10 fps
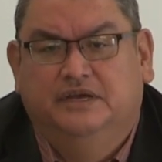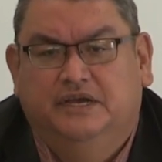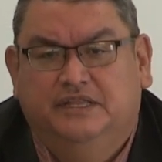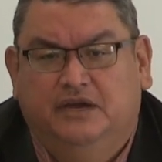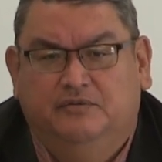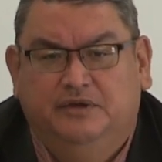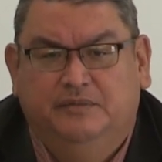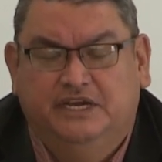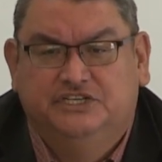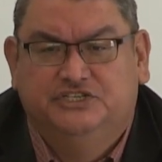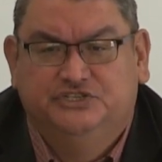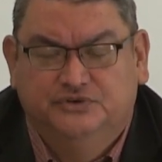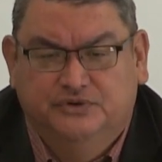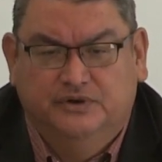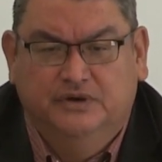and that we make
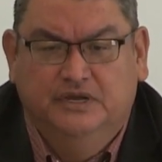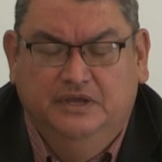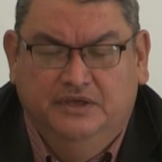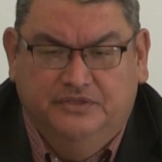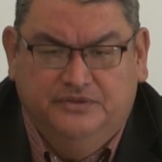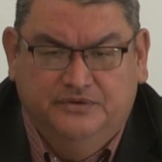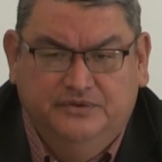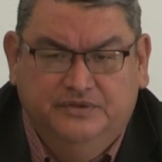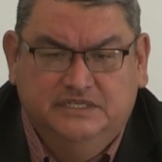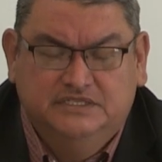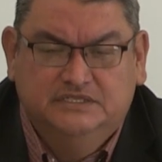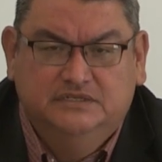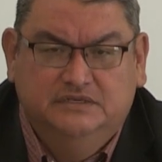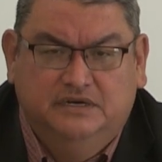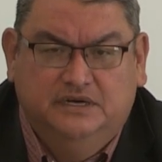sure through this
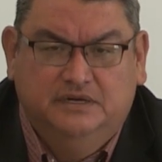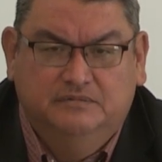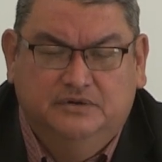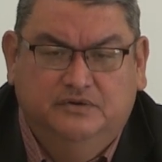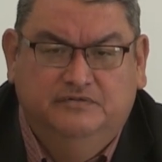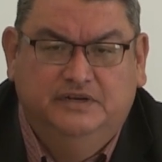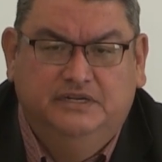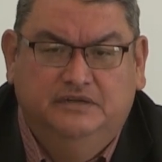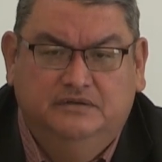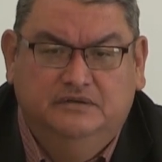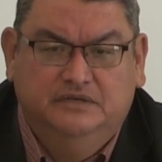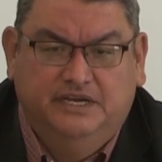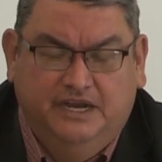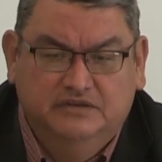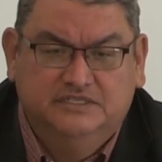COVID
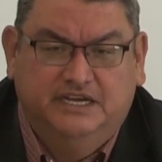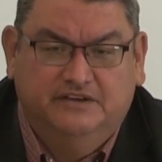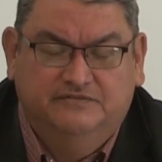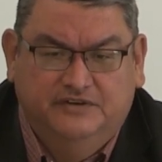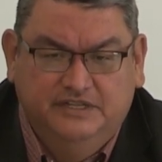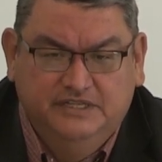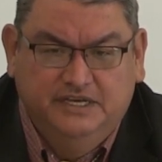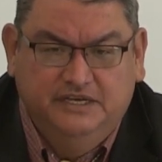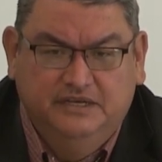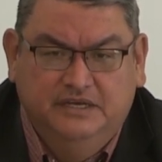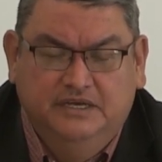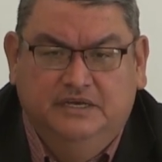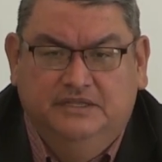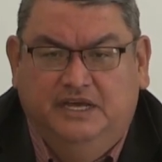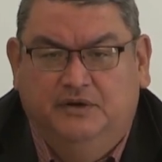CARES Act funding
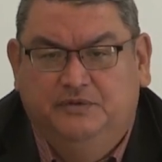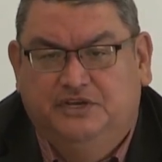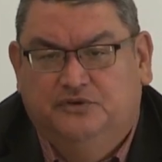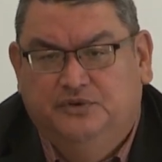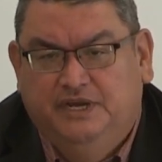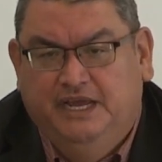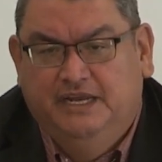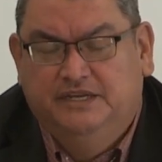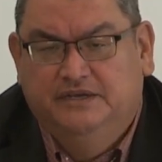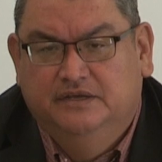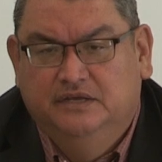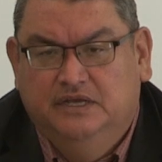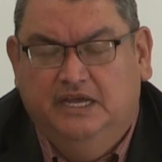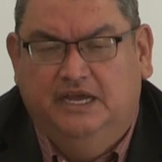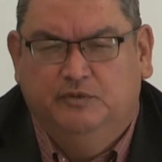that we create
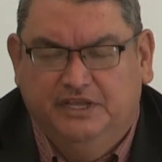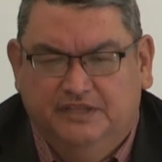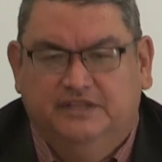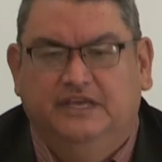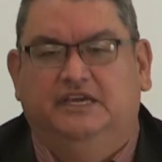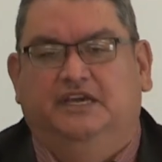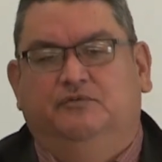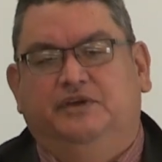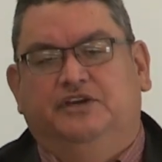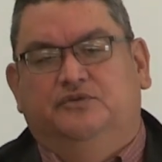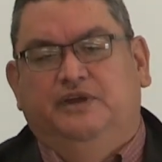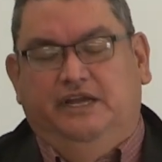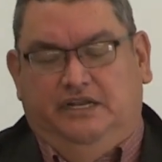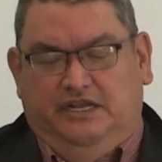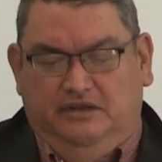and we think and we
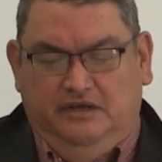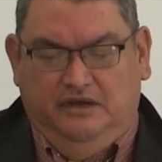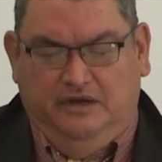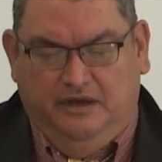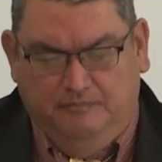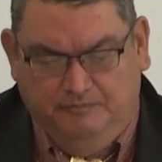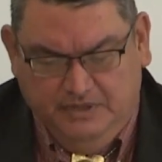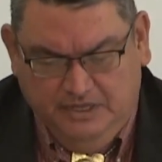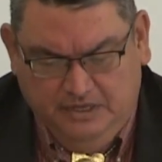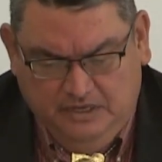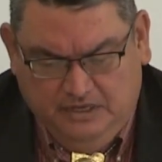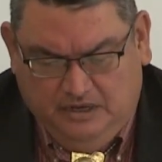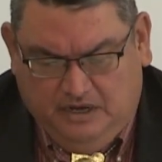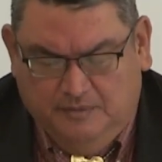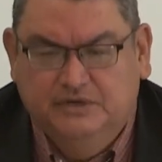create
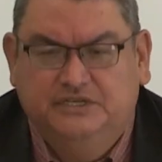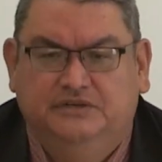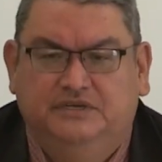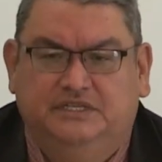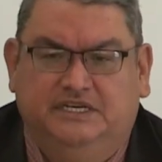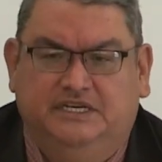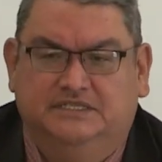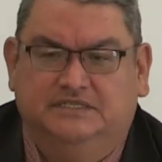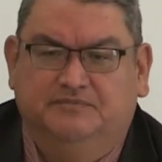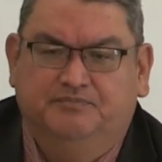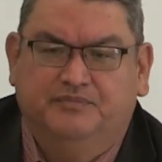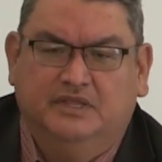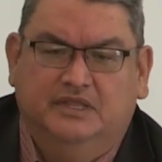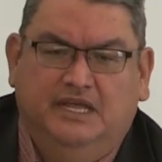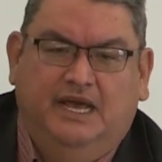opportunities
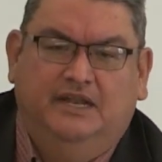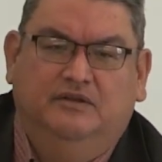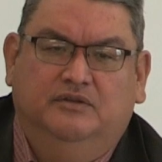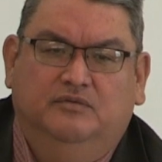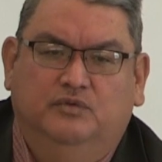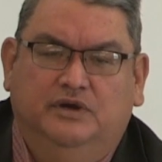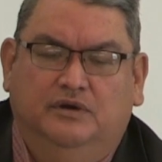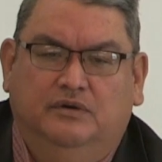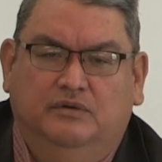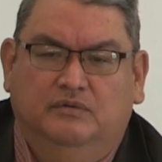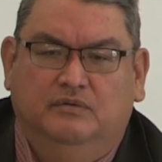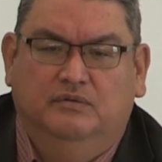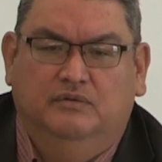that will